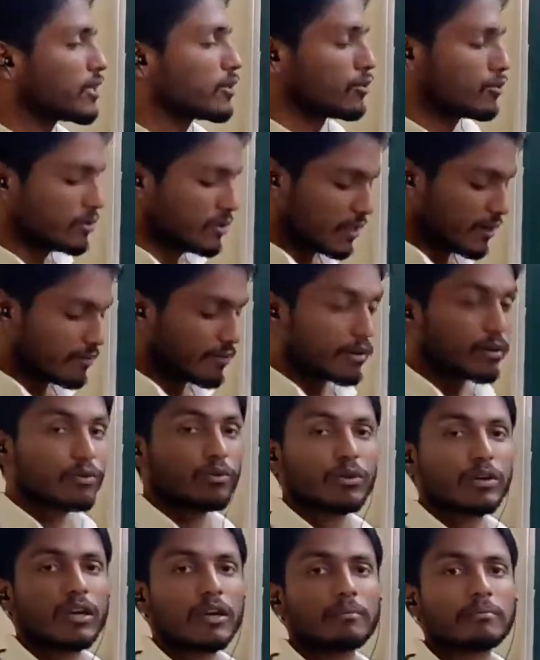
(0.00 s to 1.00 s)
using for
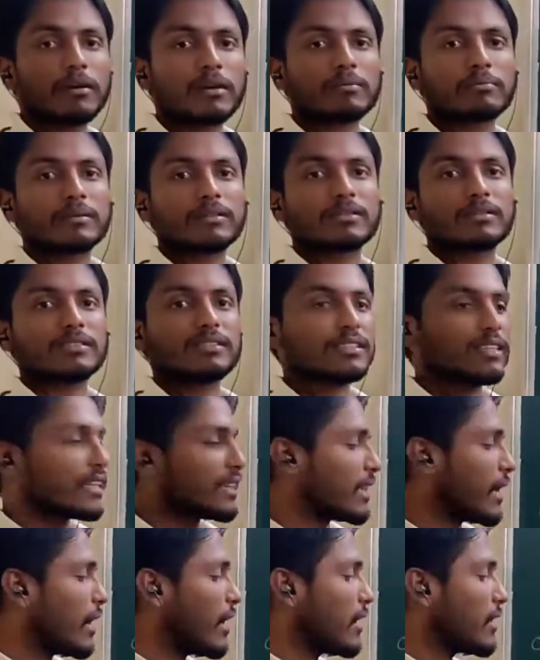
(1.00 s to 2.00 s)
cooking purpose,
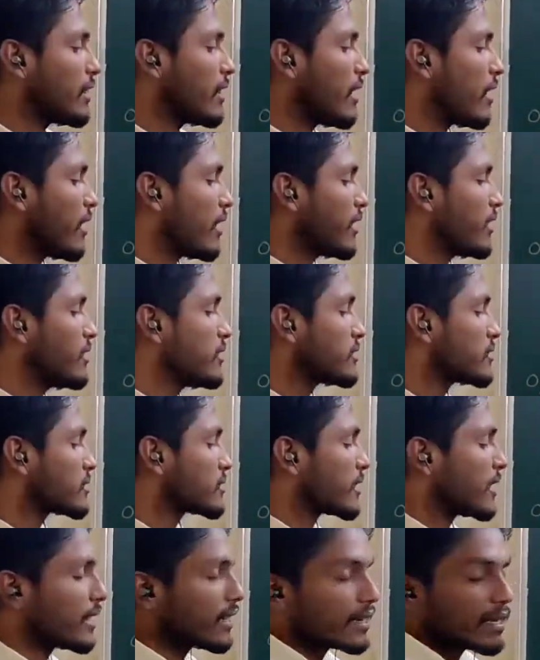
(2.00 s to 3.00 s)
all the oils
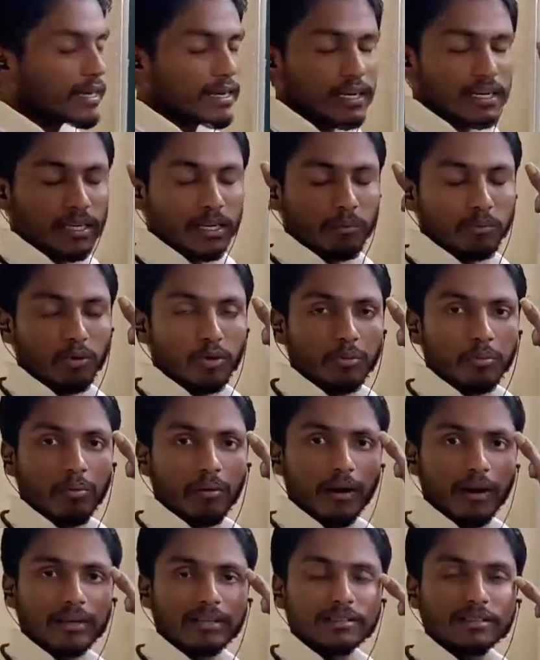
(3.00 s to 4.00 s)
contain double
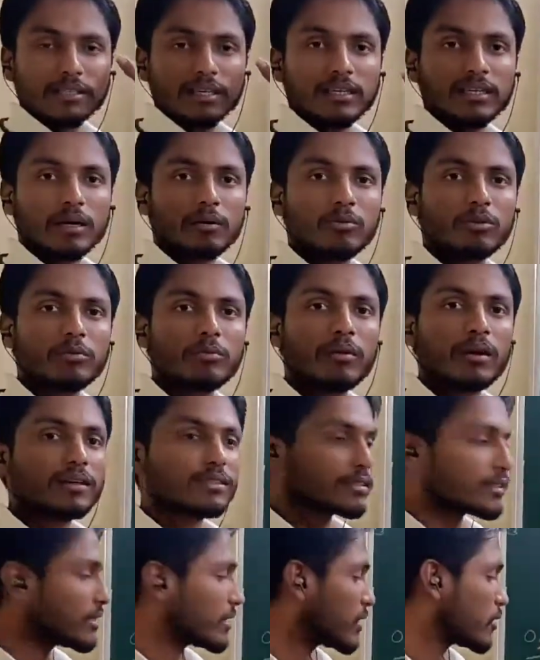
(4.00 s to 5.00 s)
bonds. The double
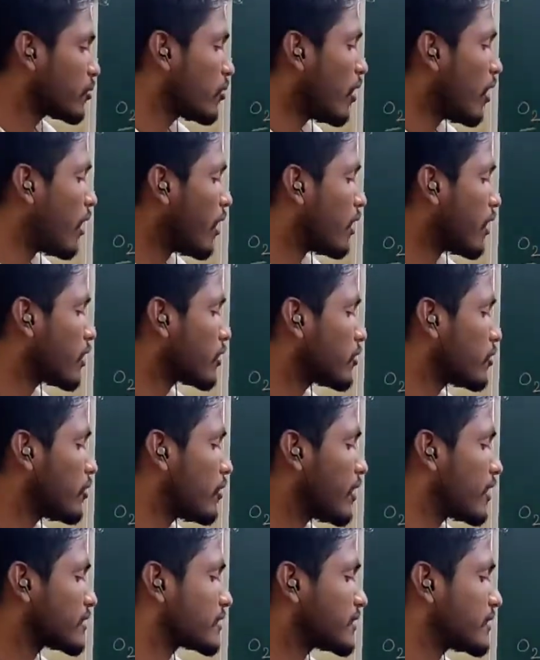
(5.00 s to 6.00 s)
bonds undergo
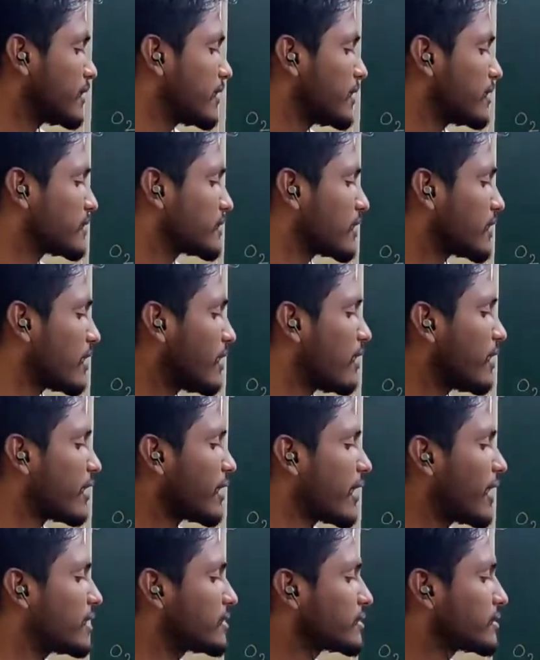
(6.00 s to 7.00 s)
auto-oxidation or
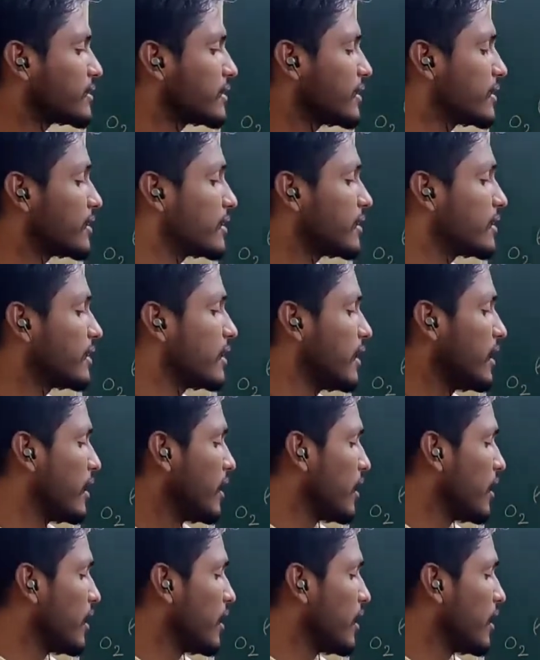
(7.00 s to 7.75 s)
rancidity.